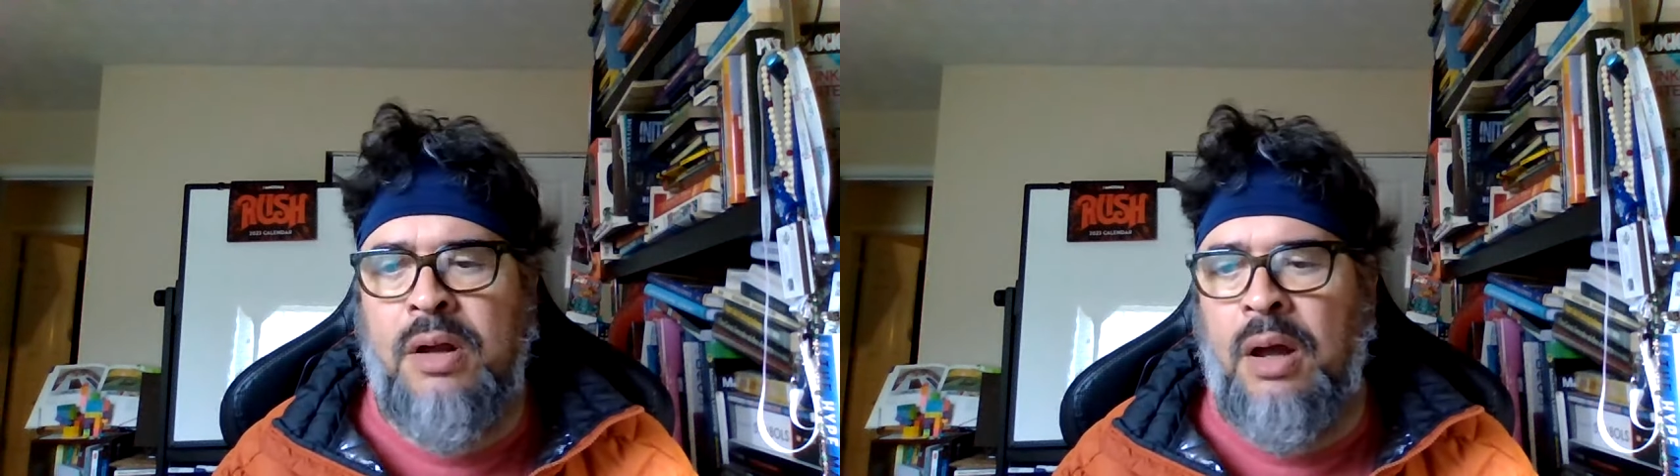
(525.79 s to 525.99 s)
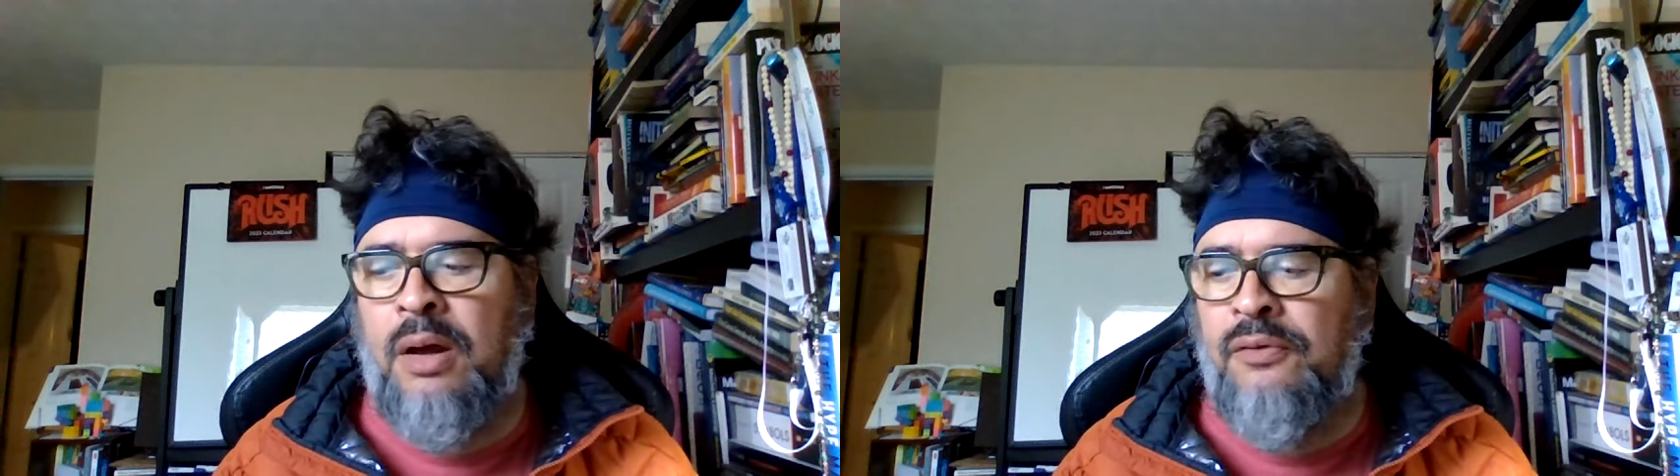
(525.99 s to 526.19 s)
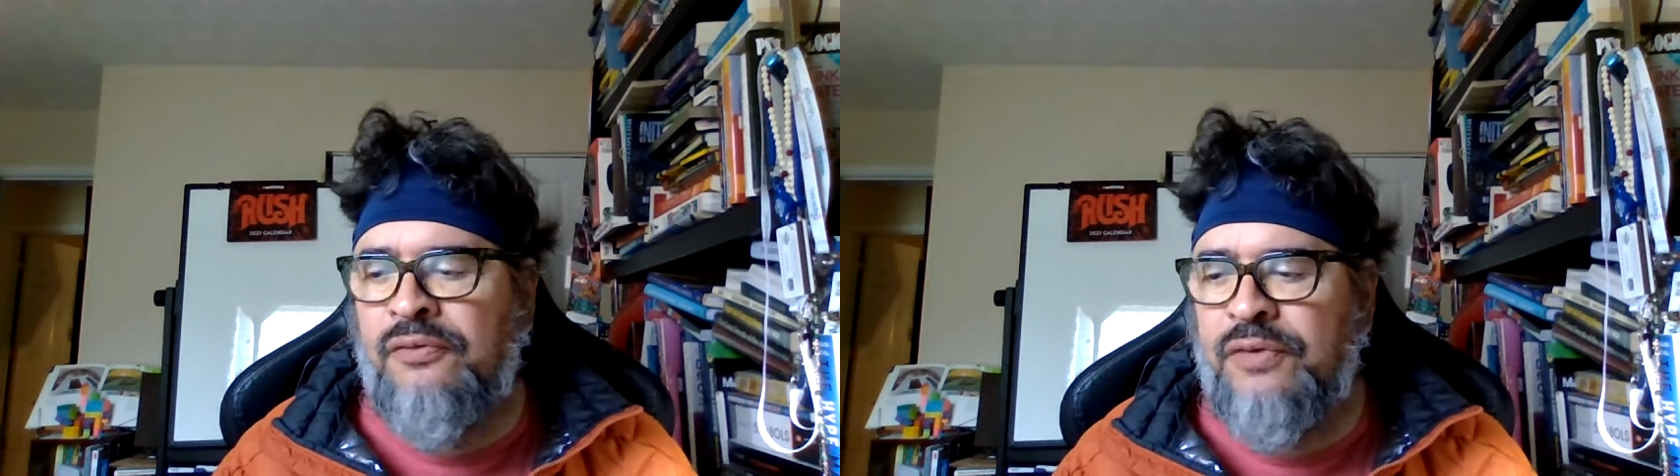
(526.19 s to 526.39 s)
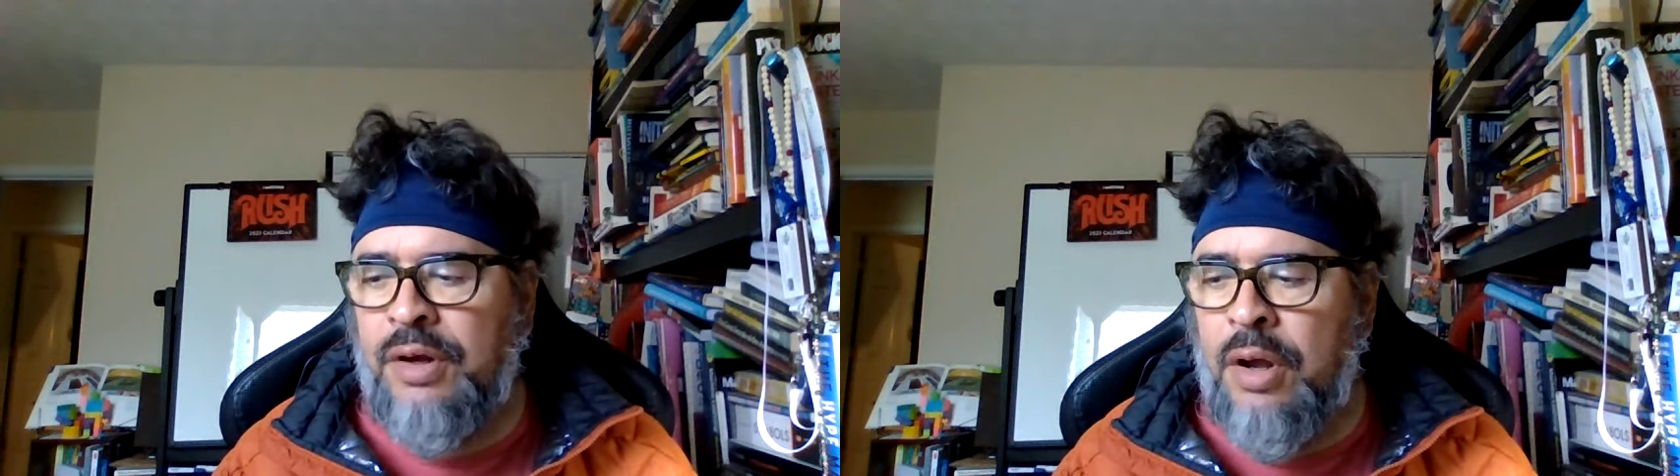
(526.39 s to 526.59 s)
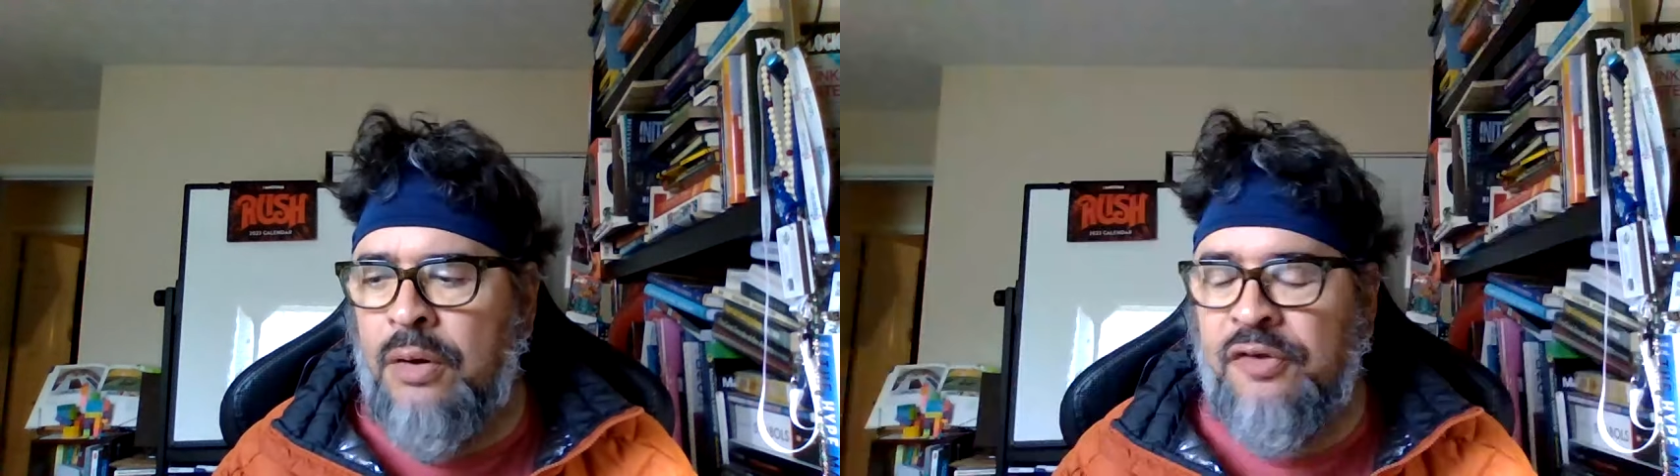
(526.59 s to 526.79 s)
of,
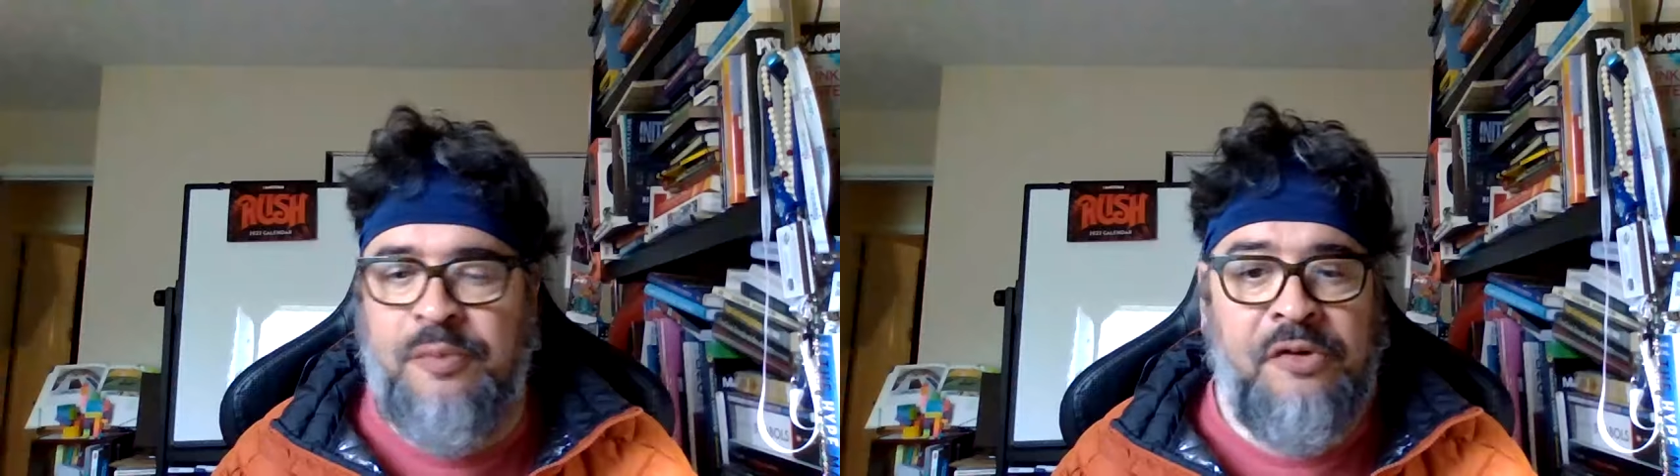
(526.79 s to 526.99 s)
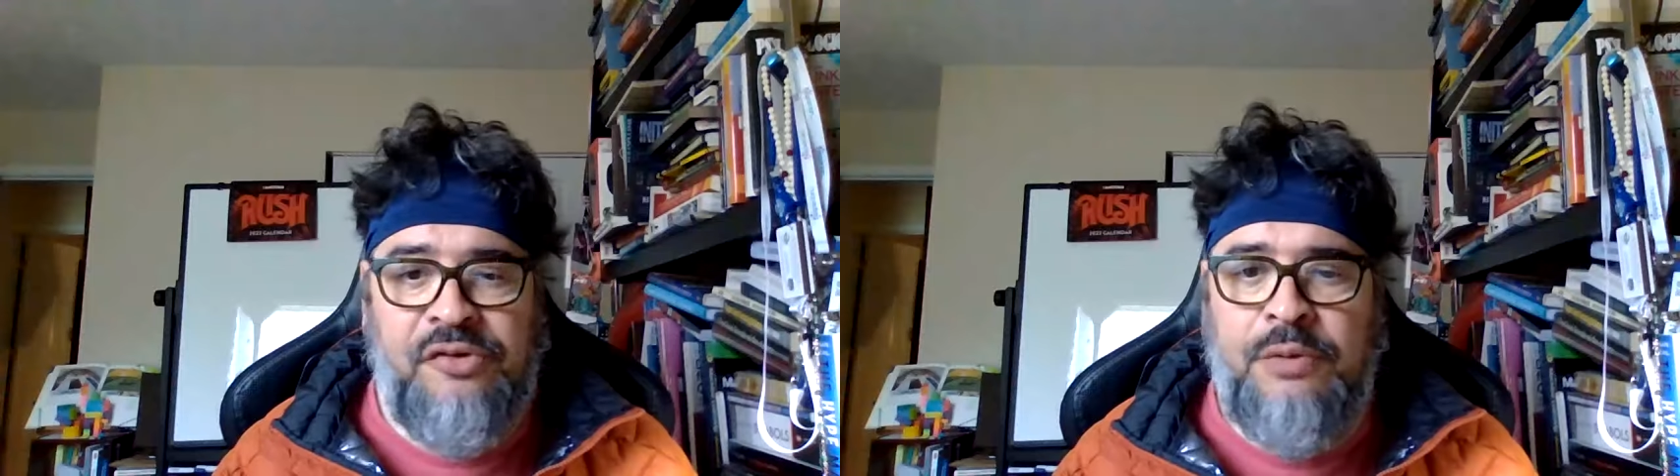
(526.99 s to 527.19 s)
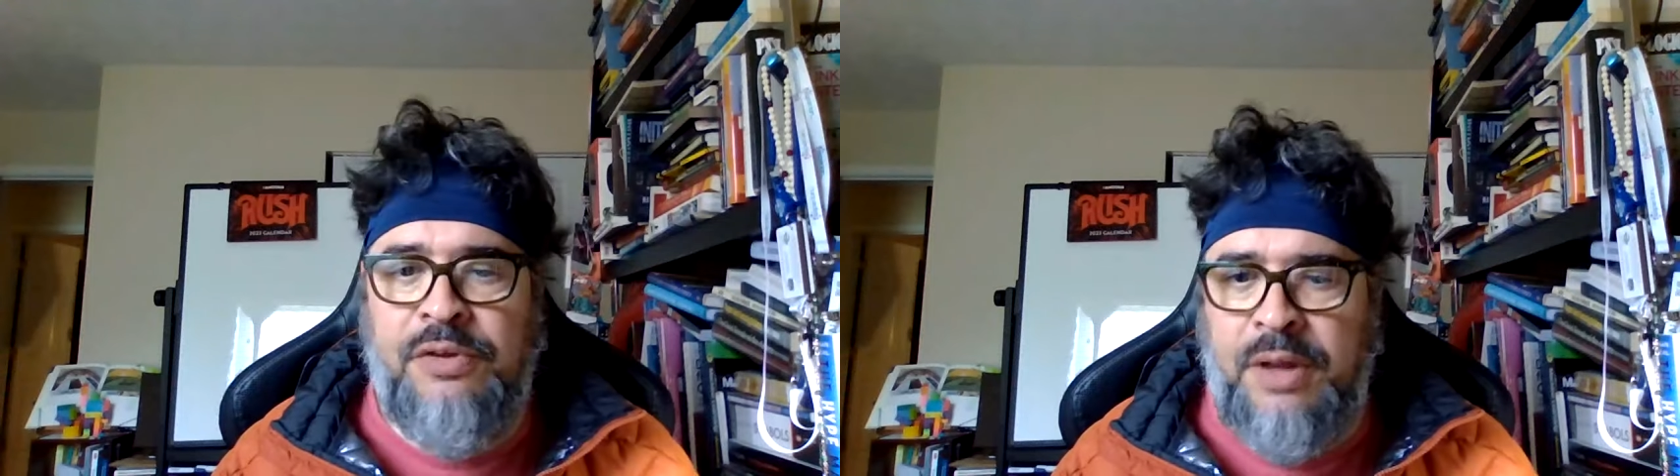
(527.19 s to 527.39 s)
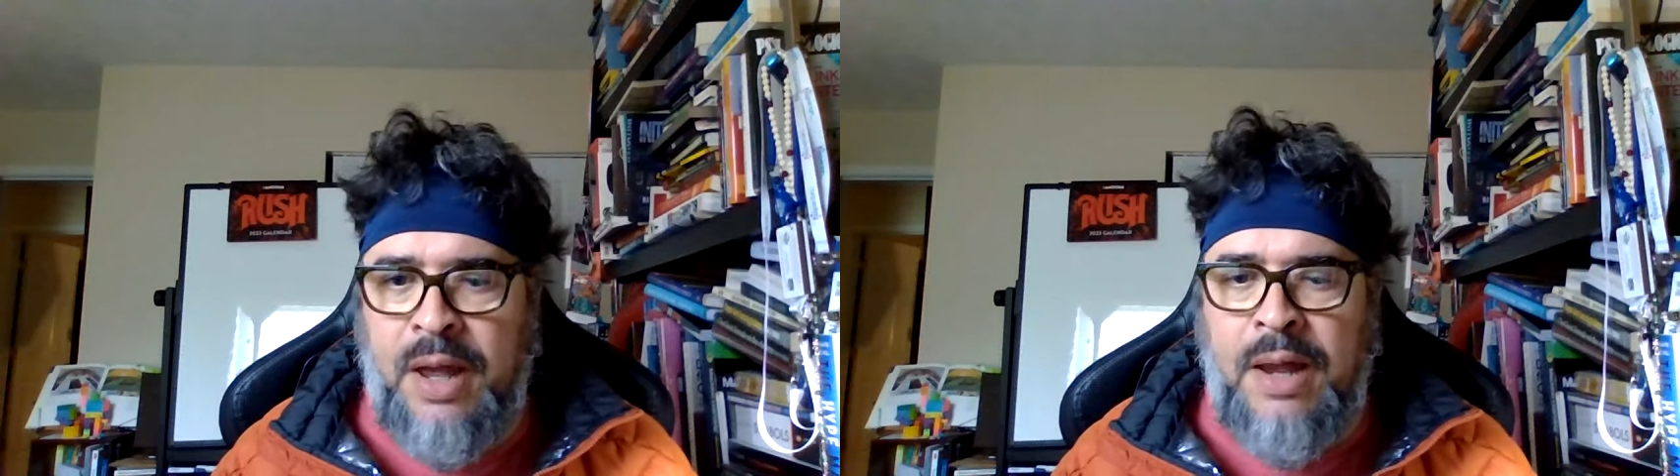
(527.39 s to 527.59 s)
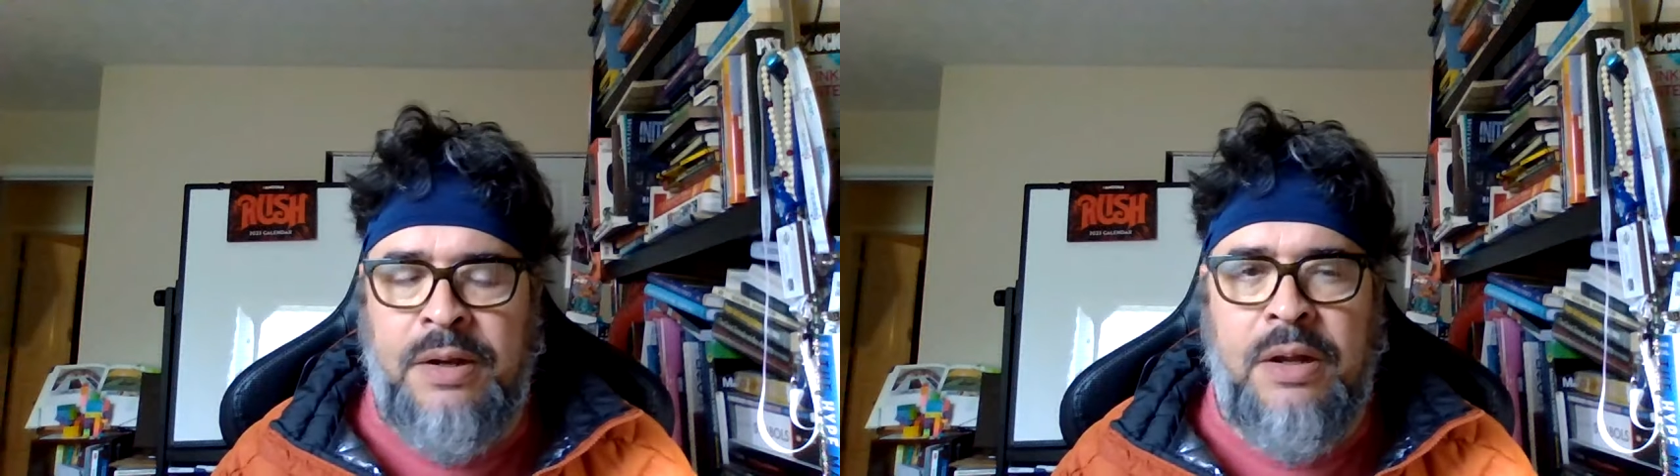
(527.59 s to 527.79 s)
especially with
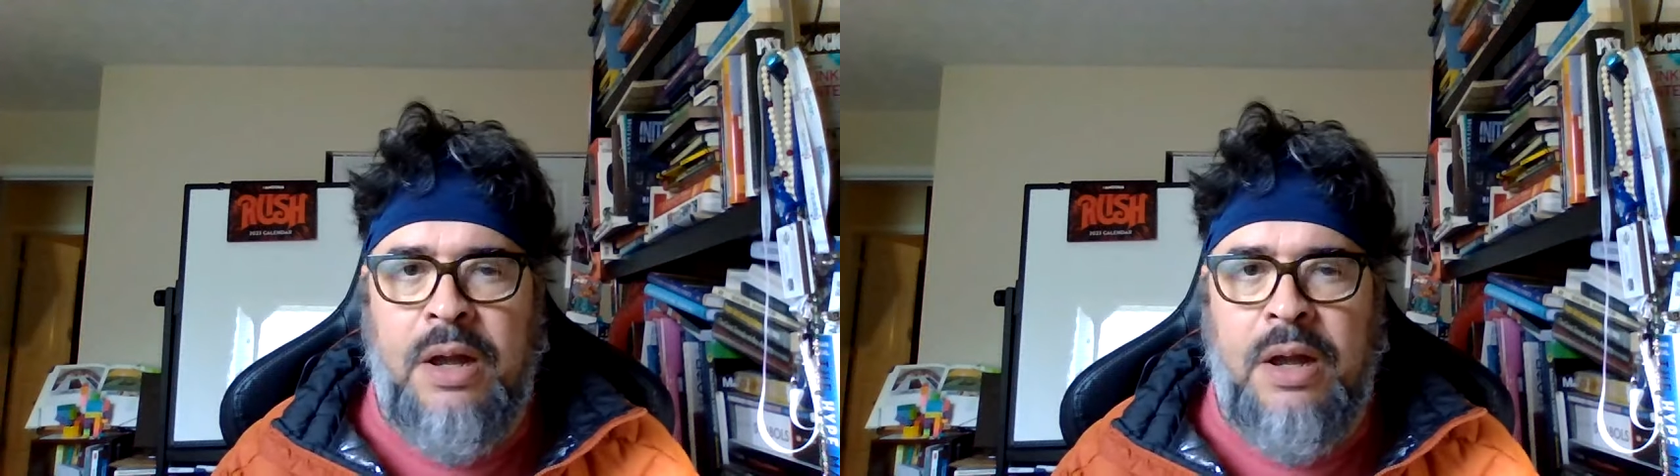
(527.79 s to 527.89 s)
Ed.